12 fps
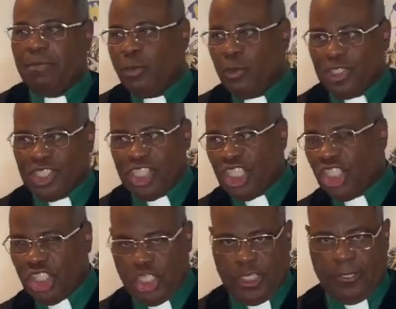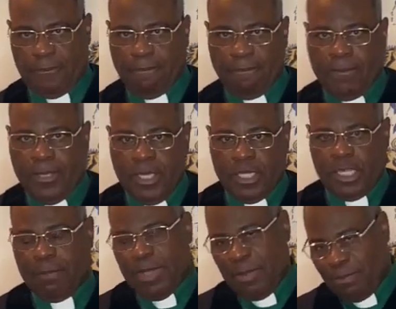position
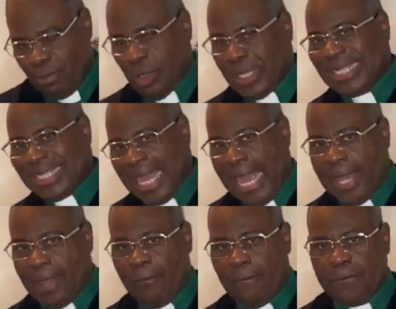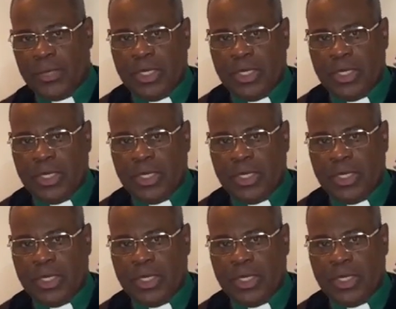to be broken down,